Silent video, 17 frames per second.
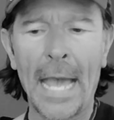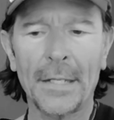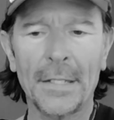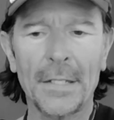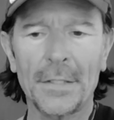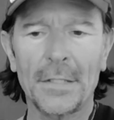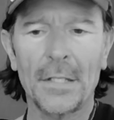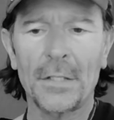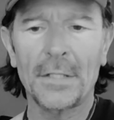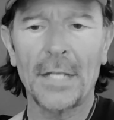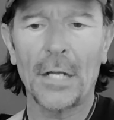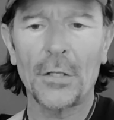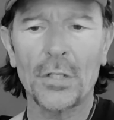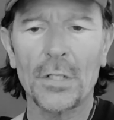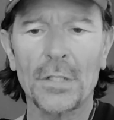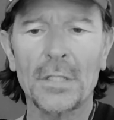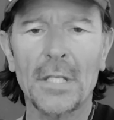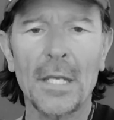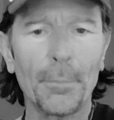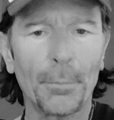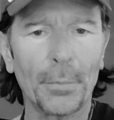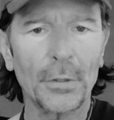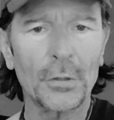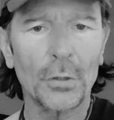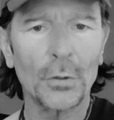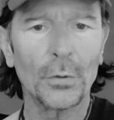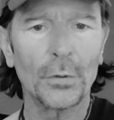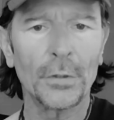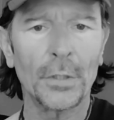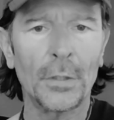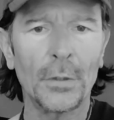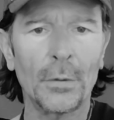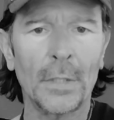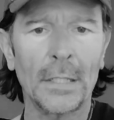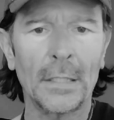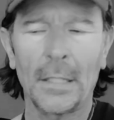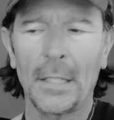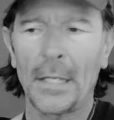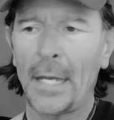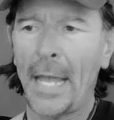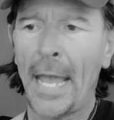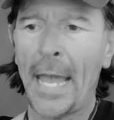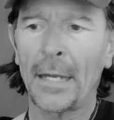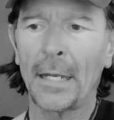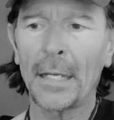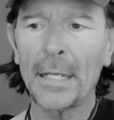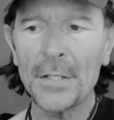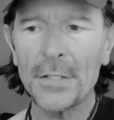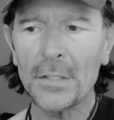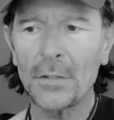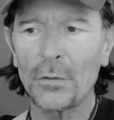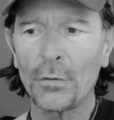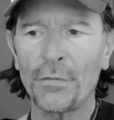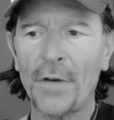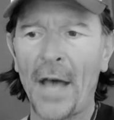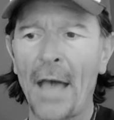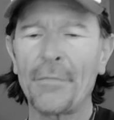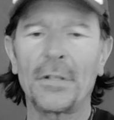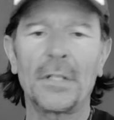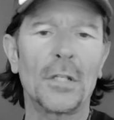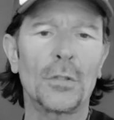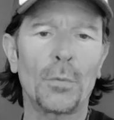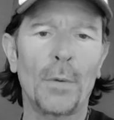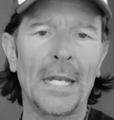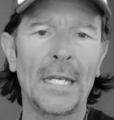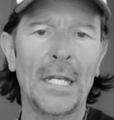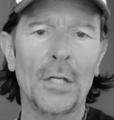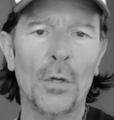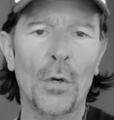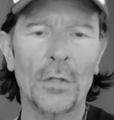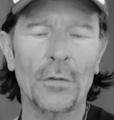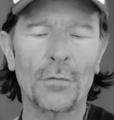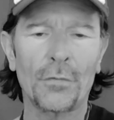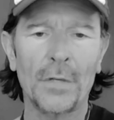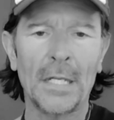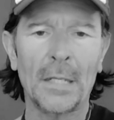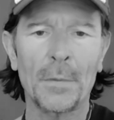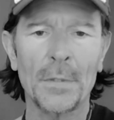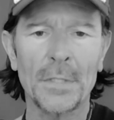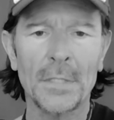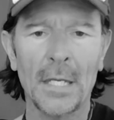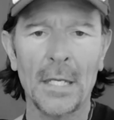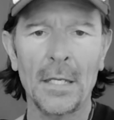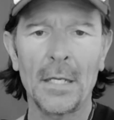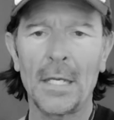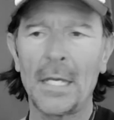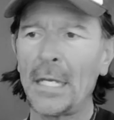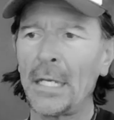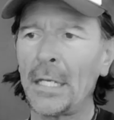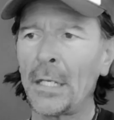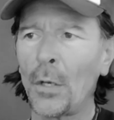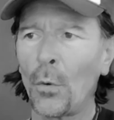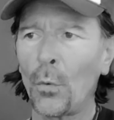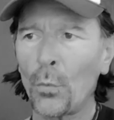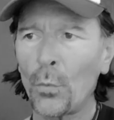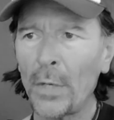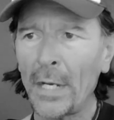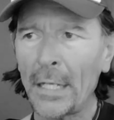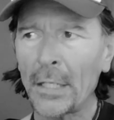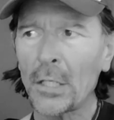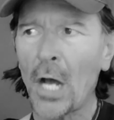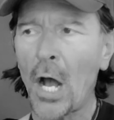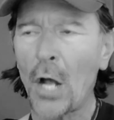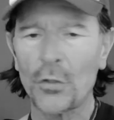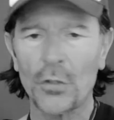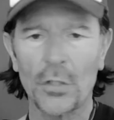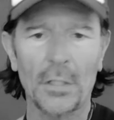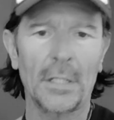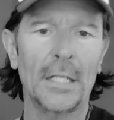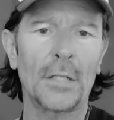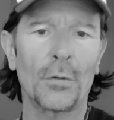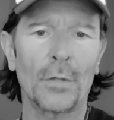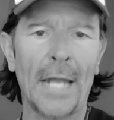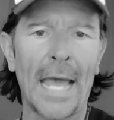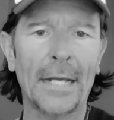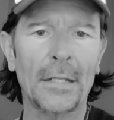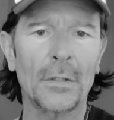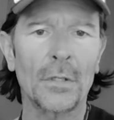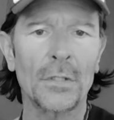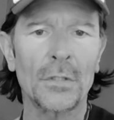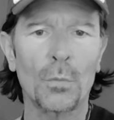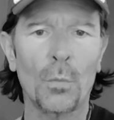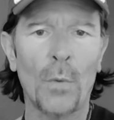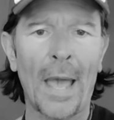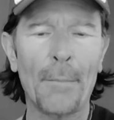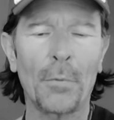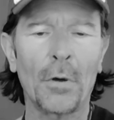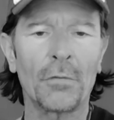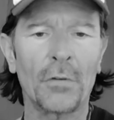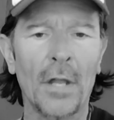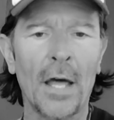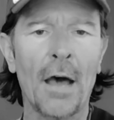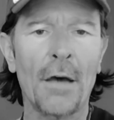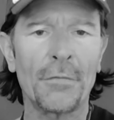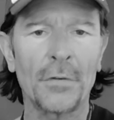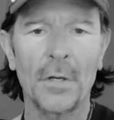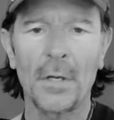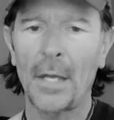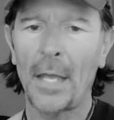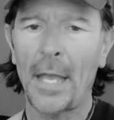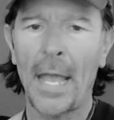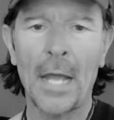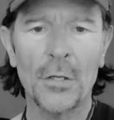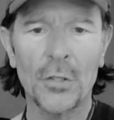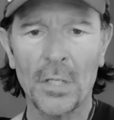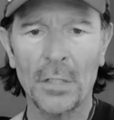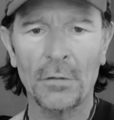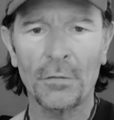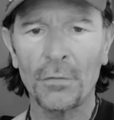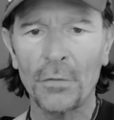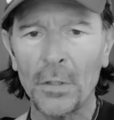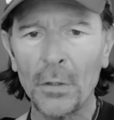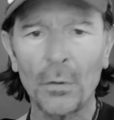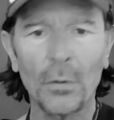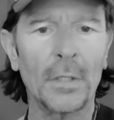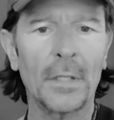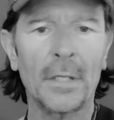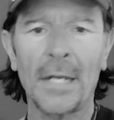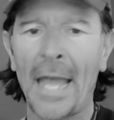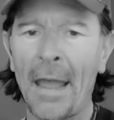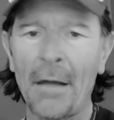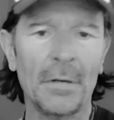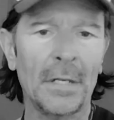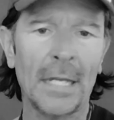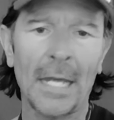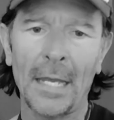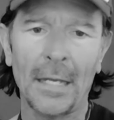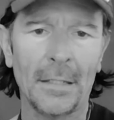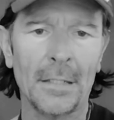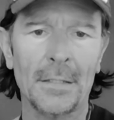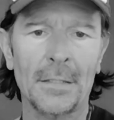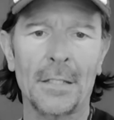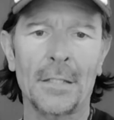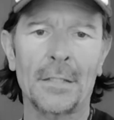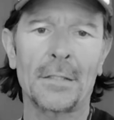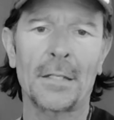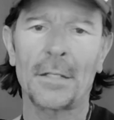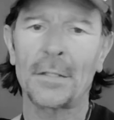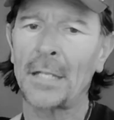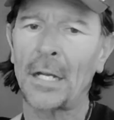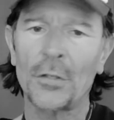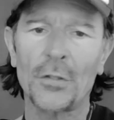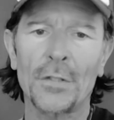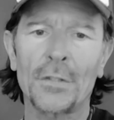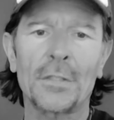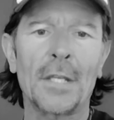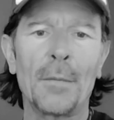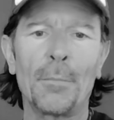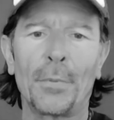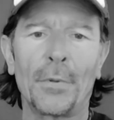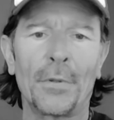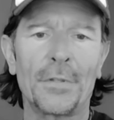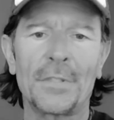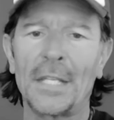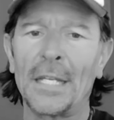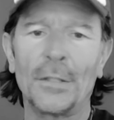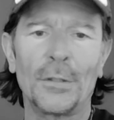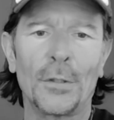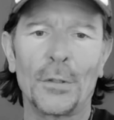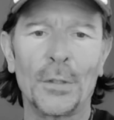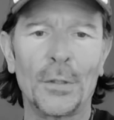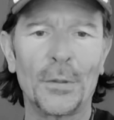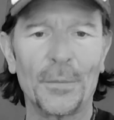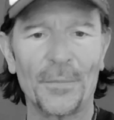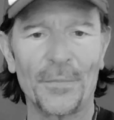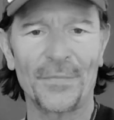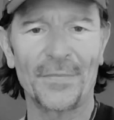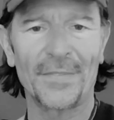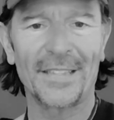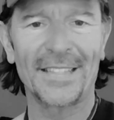And this is such a simple tool to do it, and listen to 528 hertz frequency, really consciously connect to this web of love and just fuel it every day. This is such a simple thing to do.